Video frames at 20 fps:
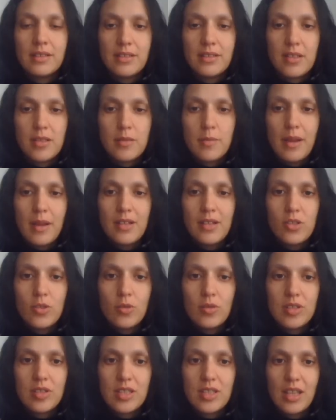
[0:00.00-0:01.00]
In Spanish
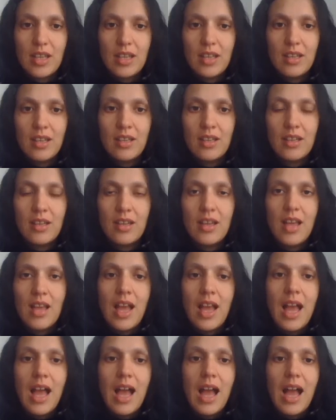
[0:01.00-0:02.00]
you'll say,
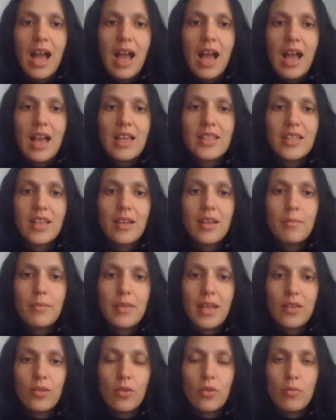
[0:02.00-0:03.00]
has
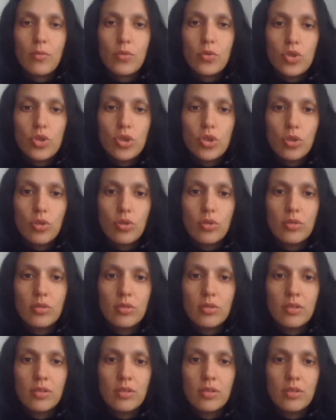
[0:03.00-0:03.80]
cambiado mucho.